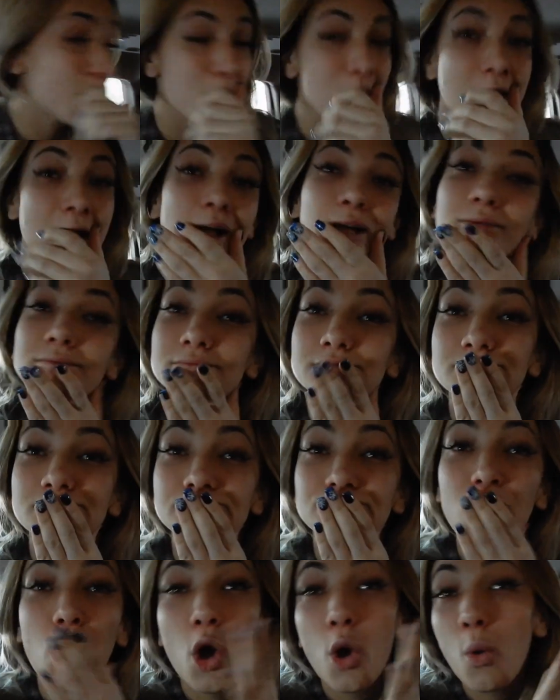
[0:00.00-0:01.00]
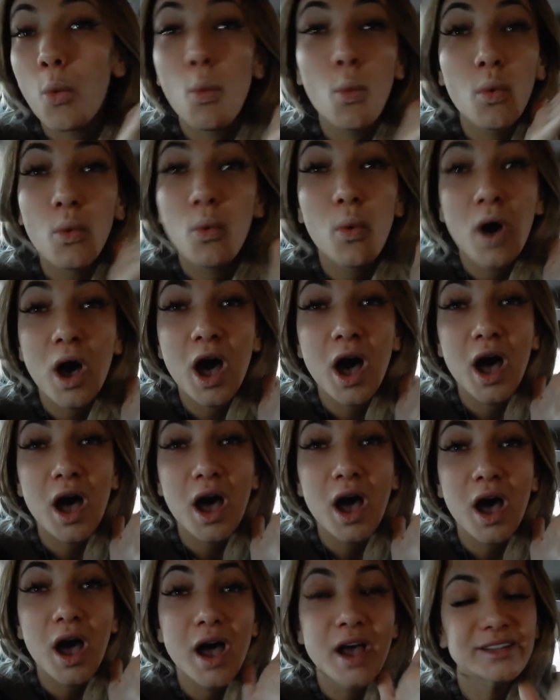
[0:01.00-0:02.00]
Yes. What?
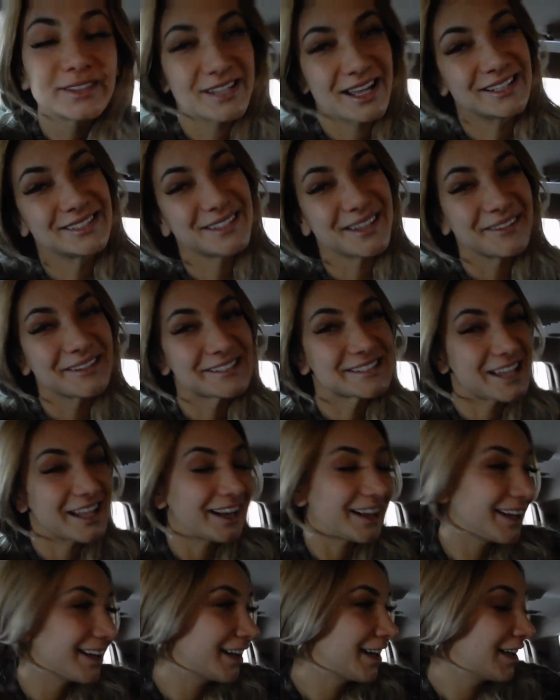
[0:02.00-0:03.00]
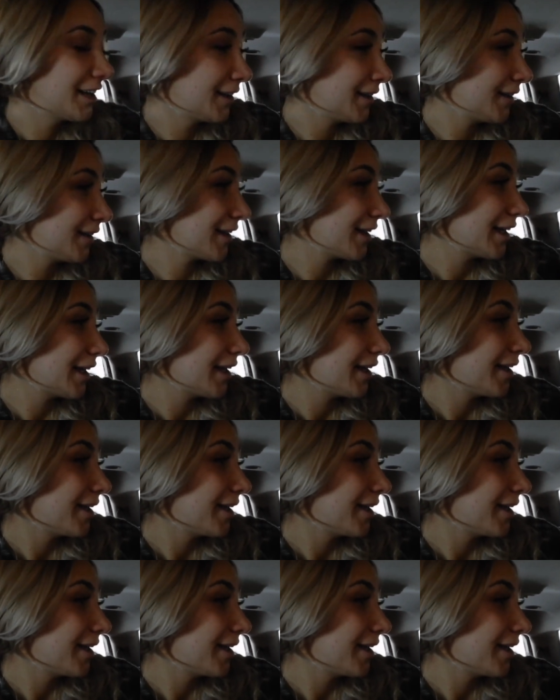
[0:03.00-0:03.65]
That's so exciting. What?